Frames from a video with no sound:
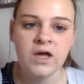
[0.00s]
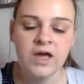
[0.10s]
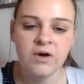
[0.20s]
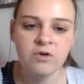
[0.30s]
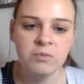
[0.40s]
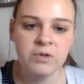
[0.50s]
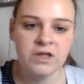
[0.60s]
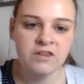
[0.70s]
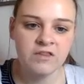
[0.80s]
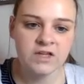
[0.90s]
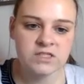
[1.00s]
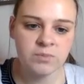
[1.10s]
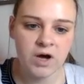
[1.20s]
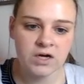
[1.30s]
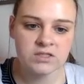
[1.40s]
it would be in this
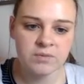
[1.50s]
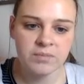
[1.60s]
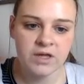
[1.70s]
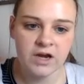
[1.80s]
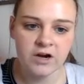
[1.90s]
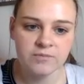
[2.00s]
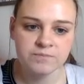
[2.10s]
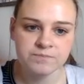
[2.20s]
box up here.